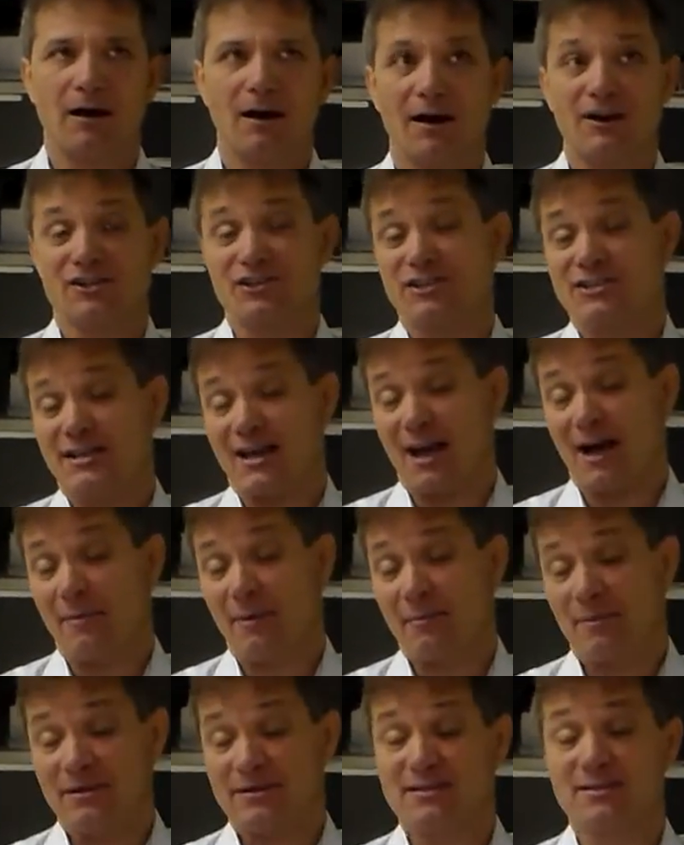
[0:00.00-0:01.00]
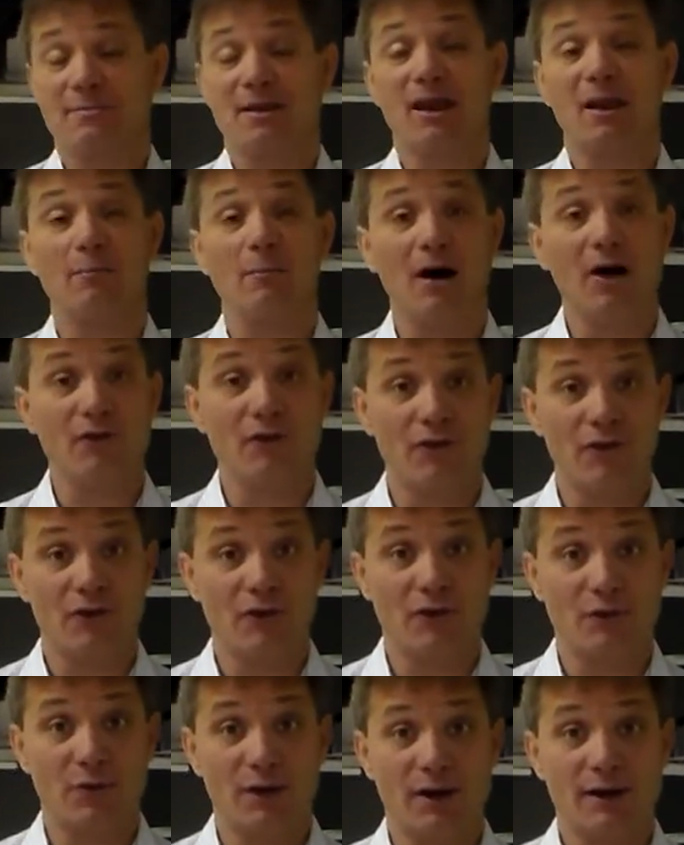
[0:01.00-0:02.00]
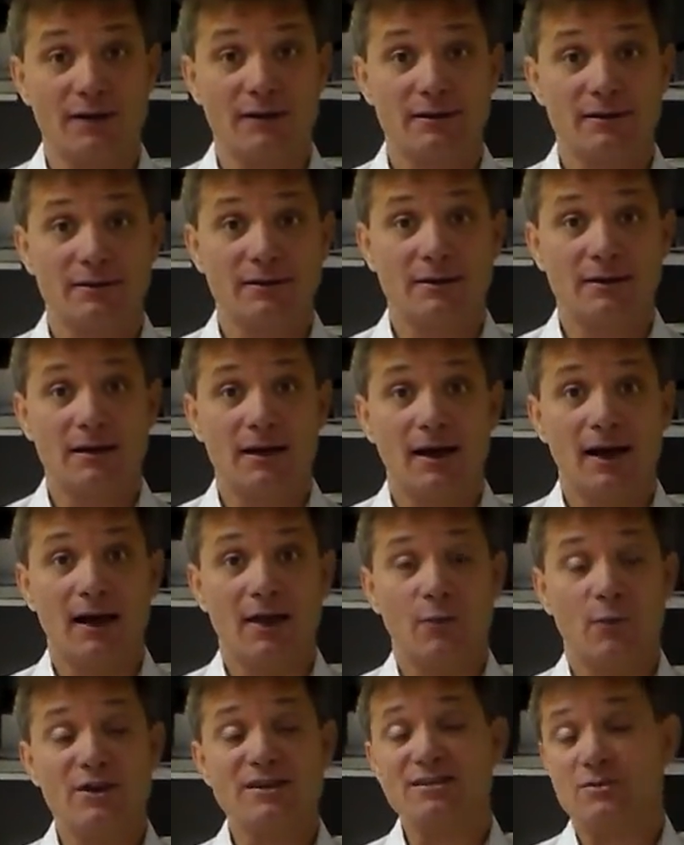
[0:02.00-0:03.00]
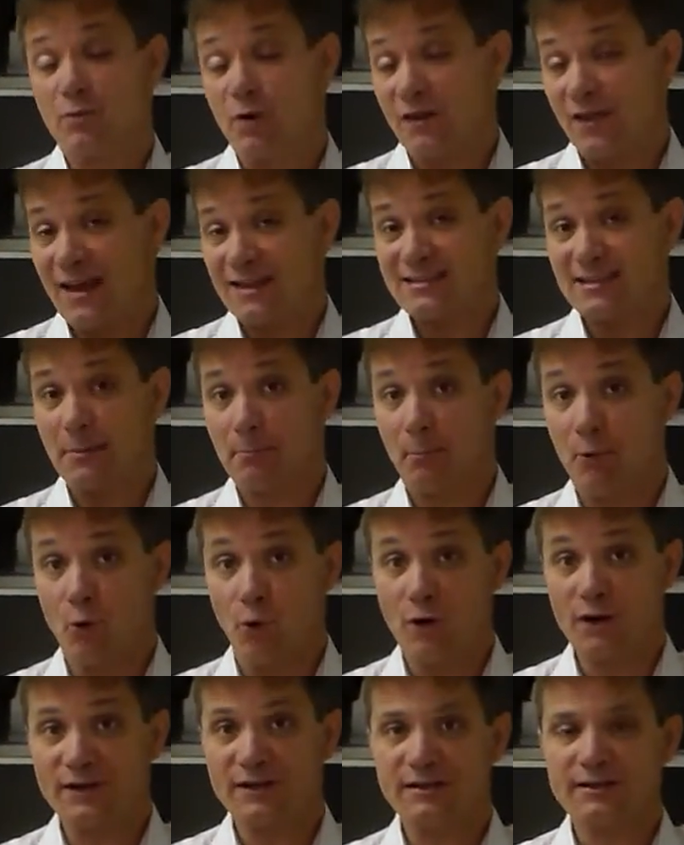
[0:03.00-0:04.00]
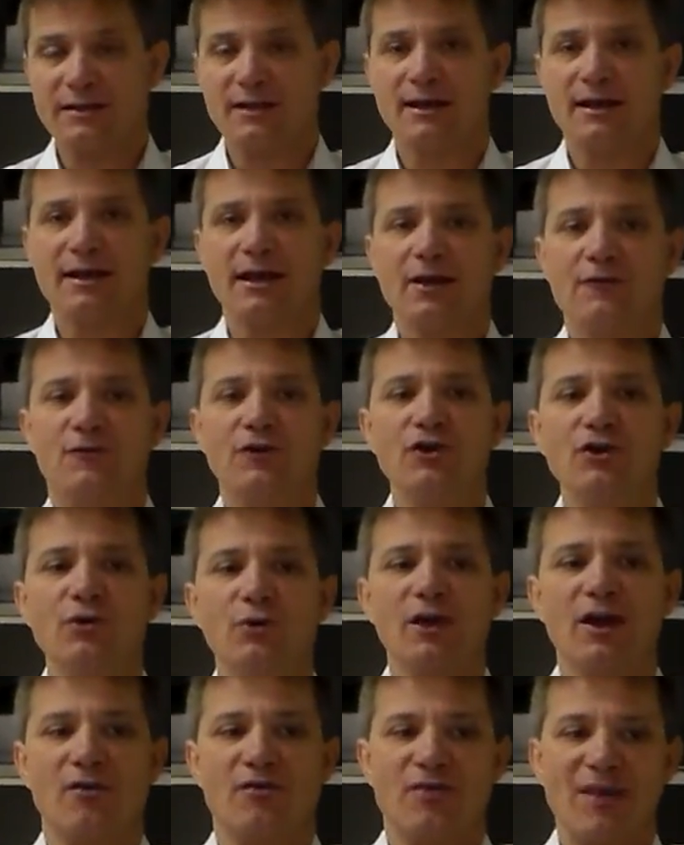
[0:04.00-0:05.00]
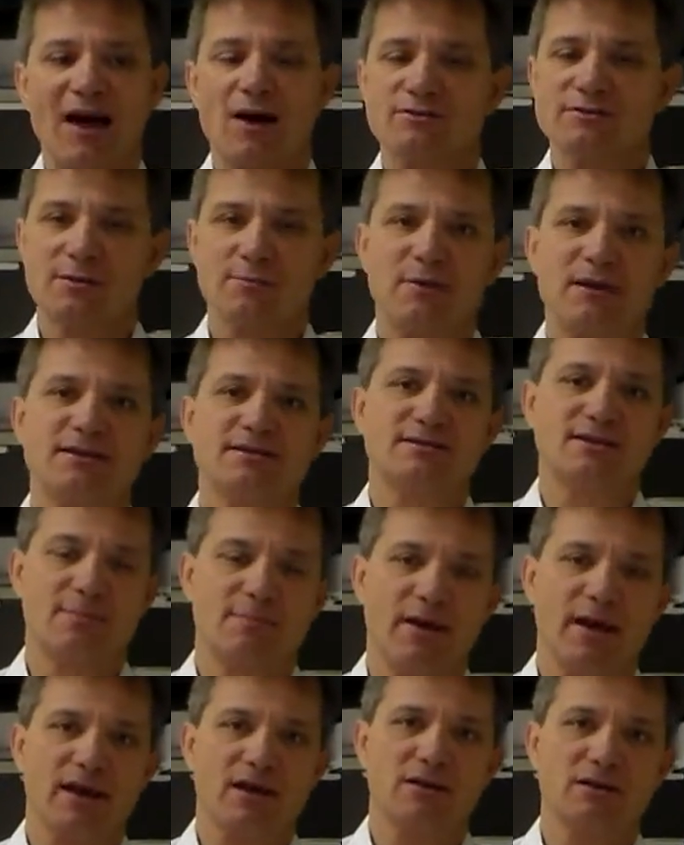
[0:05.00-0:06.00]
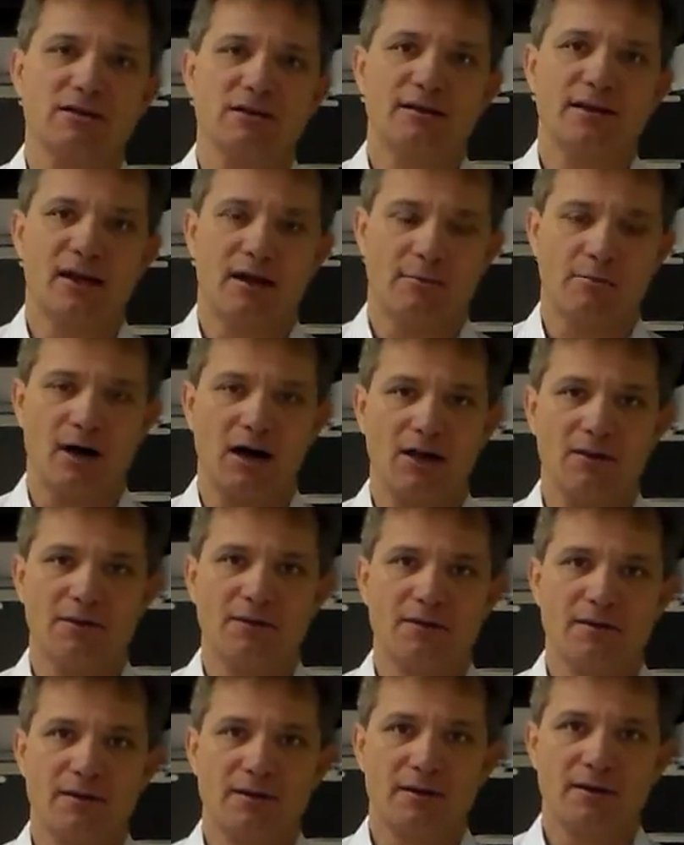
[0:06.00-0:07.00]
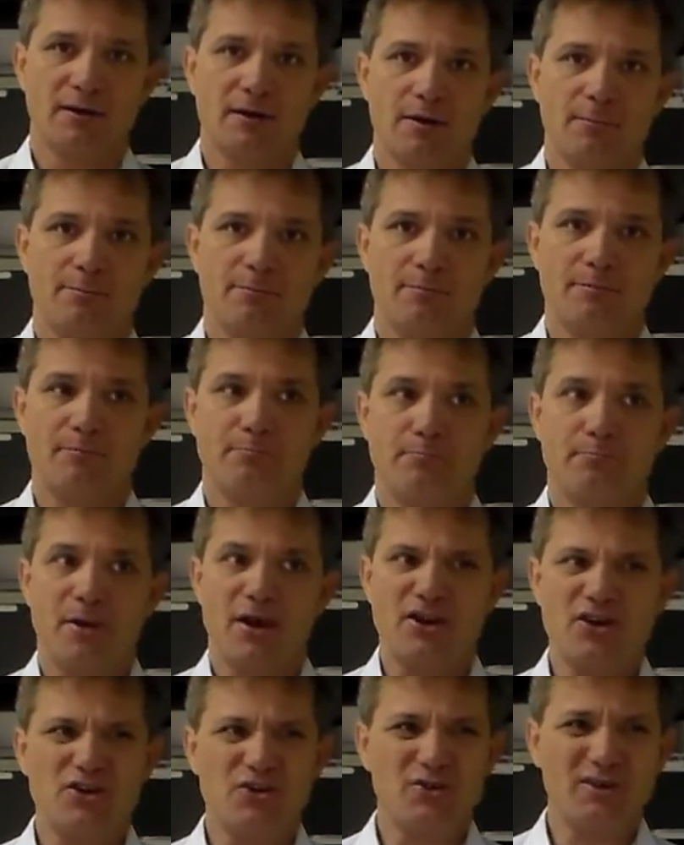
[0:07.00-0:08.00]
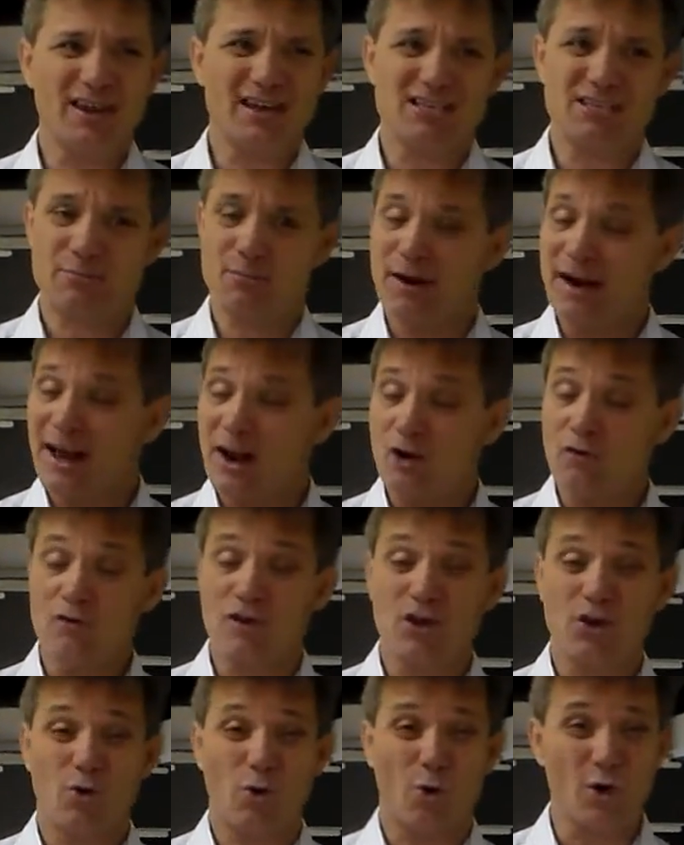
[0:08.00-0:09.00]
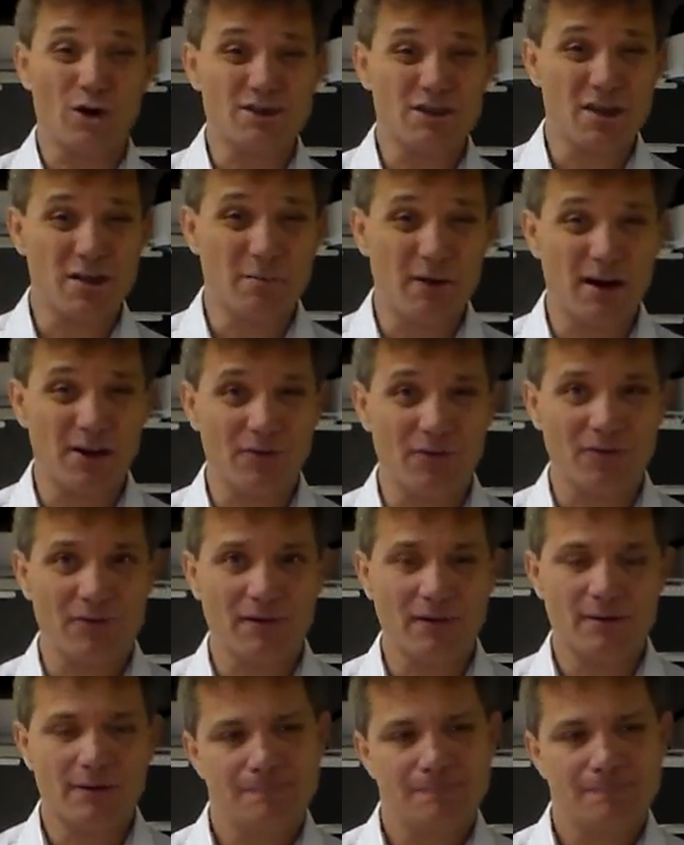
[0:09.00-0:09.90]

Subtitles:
Or I should say, how many pieces of mail a month are you doing? And the reason why that's important, if you're doing 1,000 pieces of mail in a month, and you're doing that spread out over the course of the month,